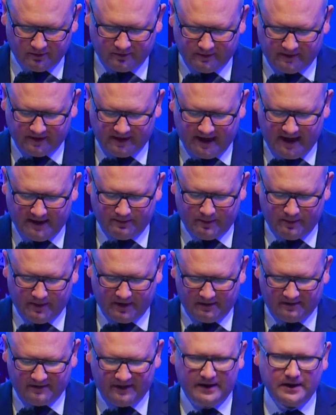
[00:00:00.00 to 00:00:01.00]
with the
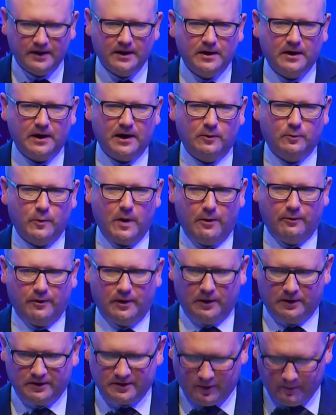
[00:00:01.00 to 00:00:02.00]
capability and
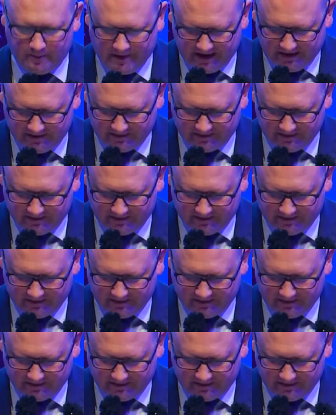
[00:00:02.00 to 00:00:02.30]
wherewithal to compete